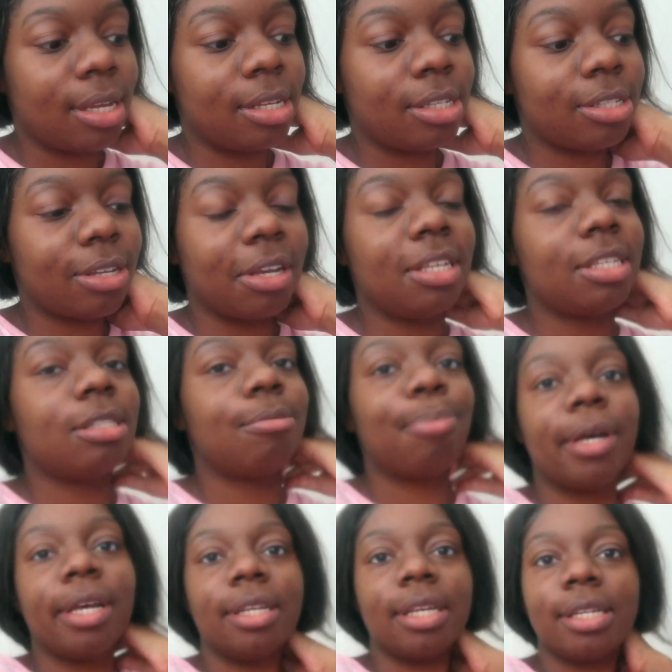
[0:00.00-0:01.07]
so he's
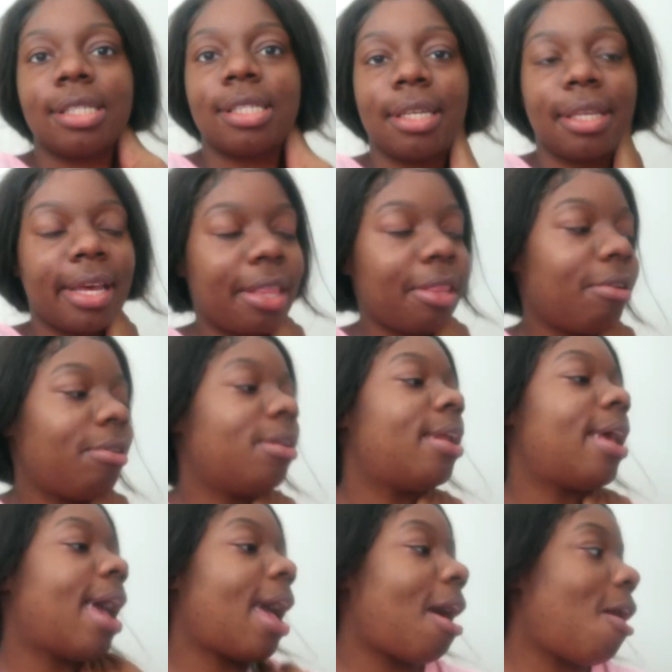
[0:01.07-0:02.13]
putting it together
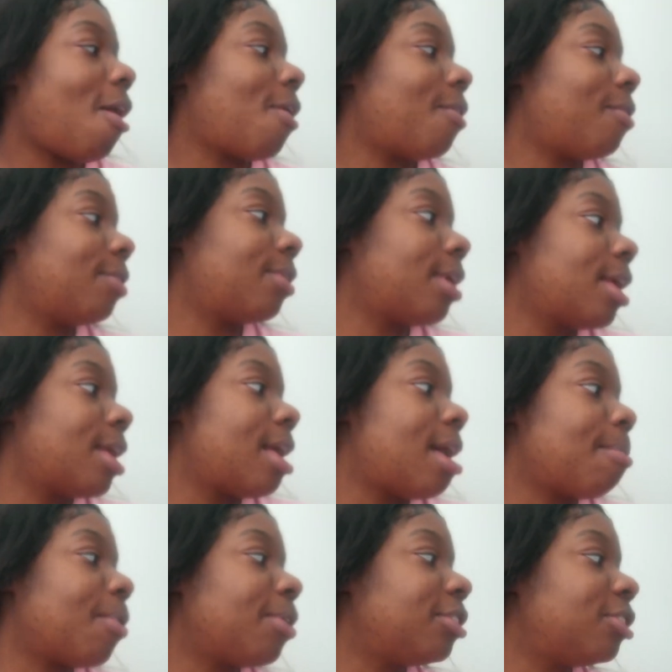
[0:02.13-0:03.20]
now.
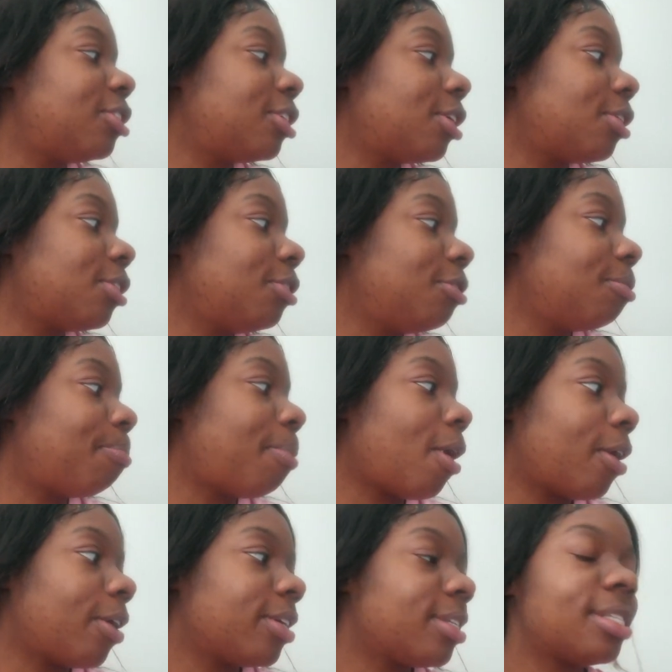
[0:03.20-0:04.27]
I'm gonna show you
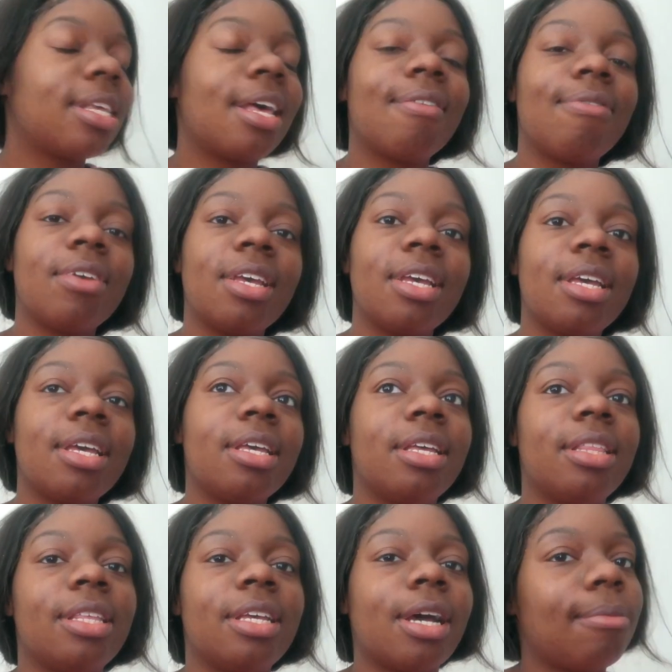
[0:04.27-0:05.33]
parts of it and then